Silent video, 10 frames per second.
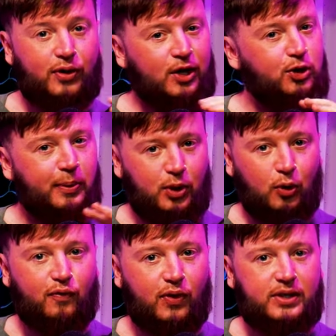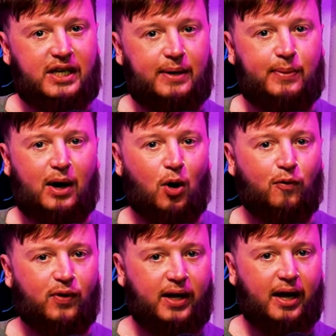That should be good for the team. That
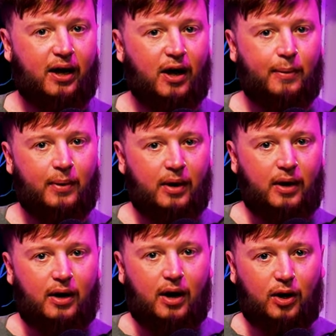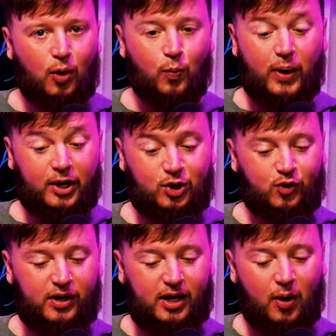hopefully get a good winning
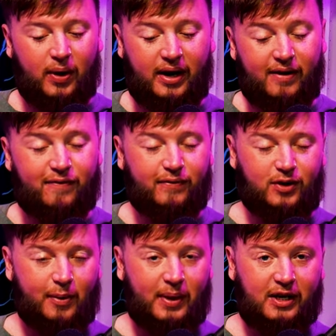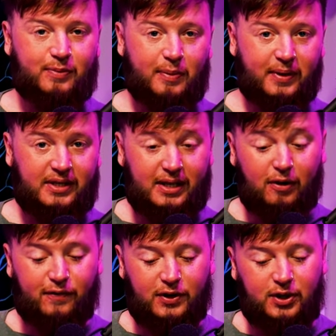streak going. If, do you know what I mean? That's me being
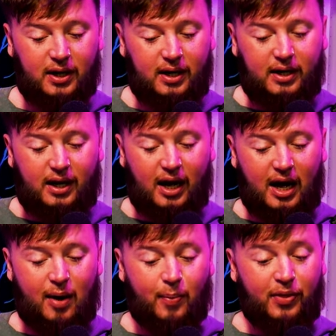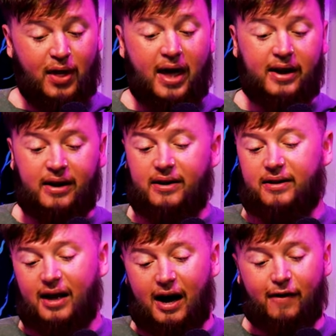selfish. But then,
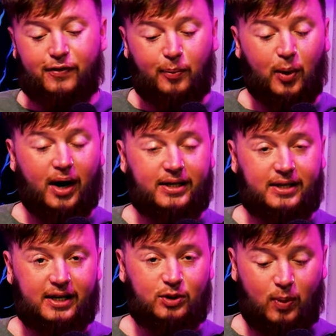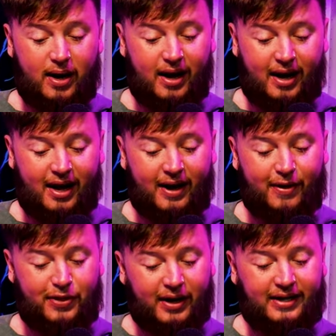after Brighton is where
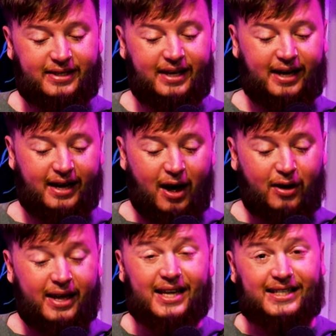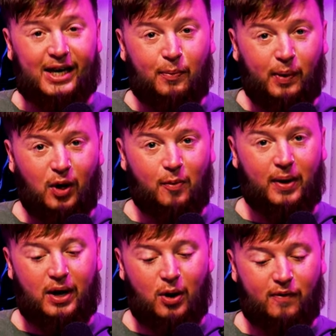things start heating up a little
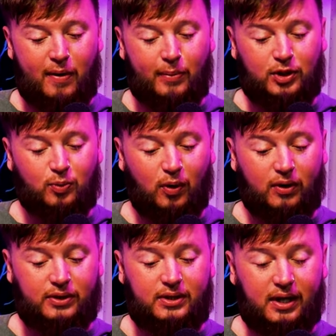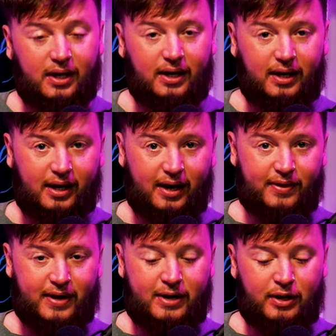bit in November towards
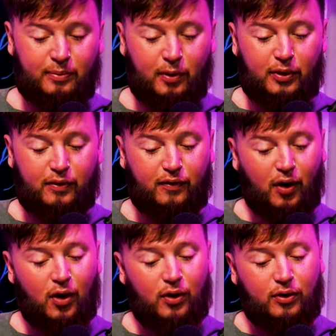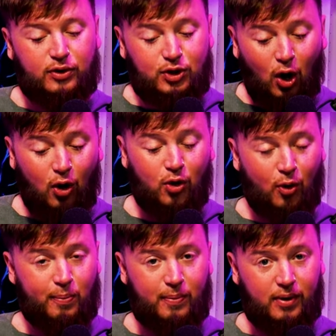the end of the month. You've got
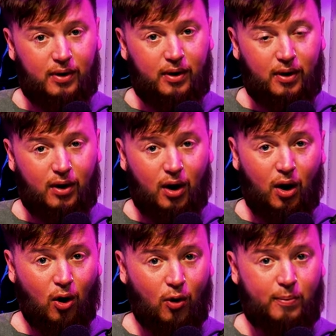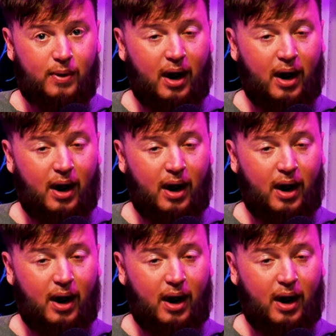Tottenham at home.